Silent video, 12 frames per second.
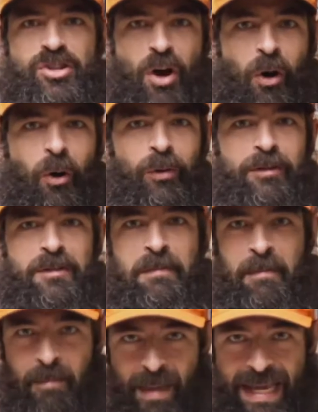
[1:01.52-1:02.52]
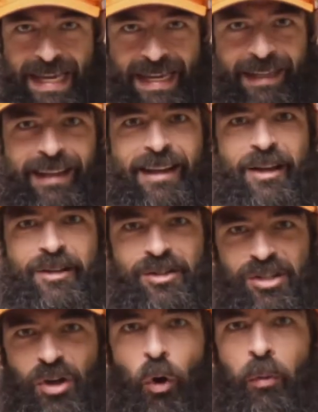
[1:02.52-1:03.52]
songs mean
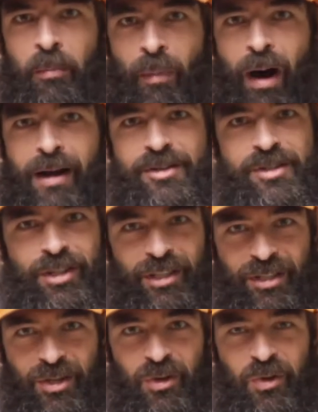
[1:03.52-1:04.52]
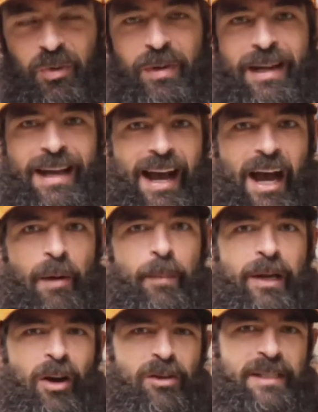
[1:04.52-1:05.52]
so much to you
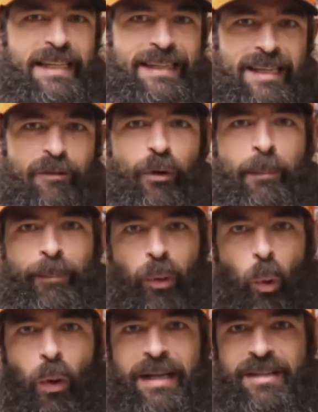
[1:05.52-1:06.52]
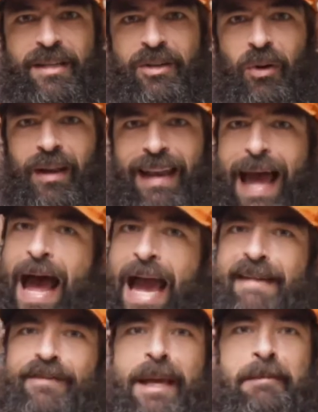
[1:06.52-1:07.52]
because at different points in your
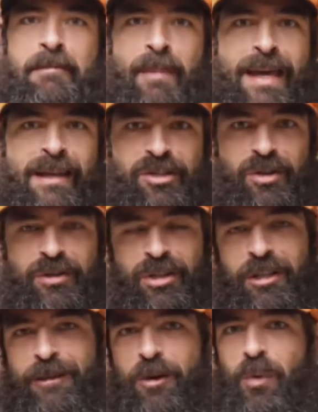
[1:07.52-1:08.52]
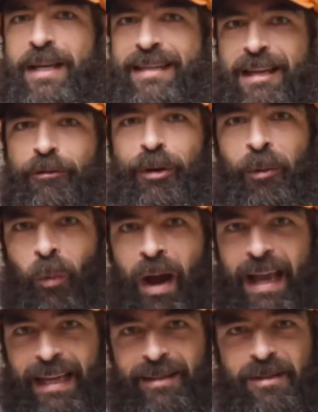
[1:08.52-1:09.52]
life, they minister to you in different
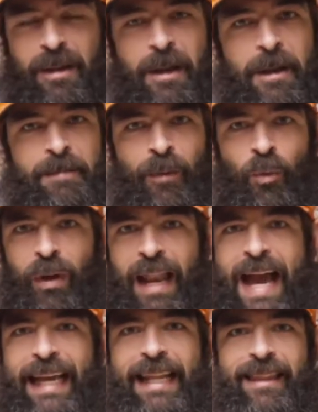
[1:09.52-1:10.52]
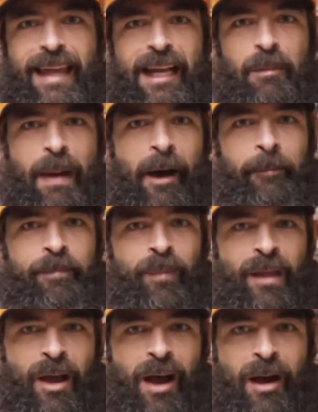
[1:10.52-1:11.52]
ways. Well, I can think about
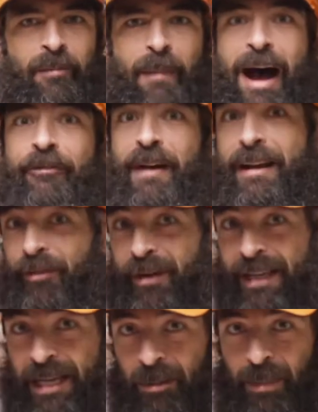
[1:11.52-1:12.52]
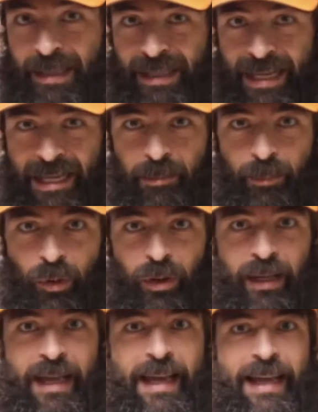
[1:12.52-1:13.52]
my favorite hymn in the hymn
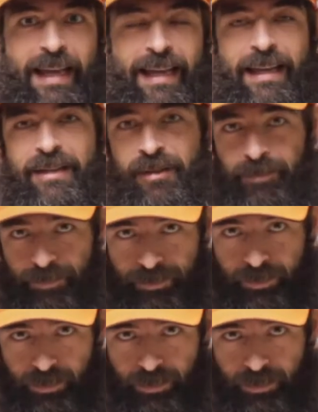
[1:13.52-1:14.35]
book is